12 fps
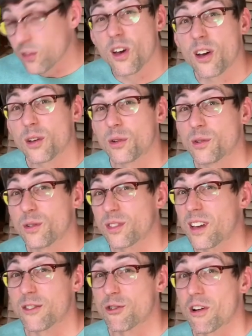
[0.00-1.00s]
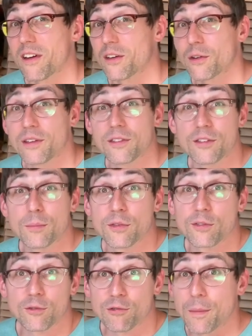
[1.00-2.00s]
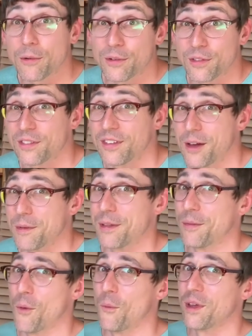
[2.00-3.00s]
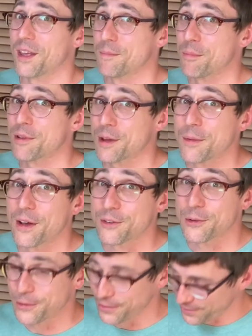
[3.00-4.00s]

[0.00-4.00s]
circles, a triangle, and some scribbles. I mean, we can pretty much all